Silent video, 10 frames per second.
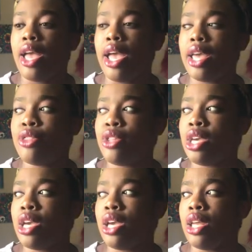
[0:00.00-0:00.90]
And
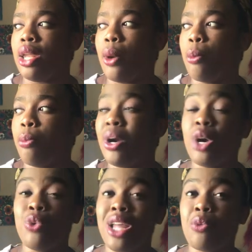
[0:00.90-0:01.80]
then,
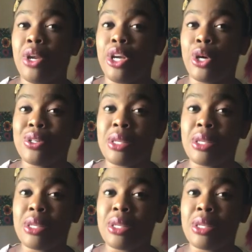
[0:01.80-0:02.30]
but when they wanted to go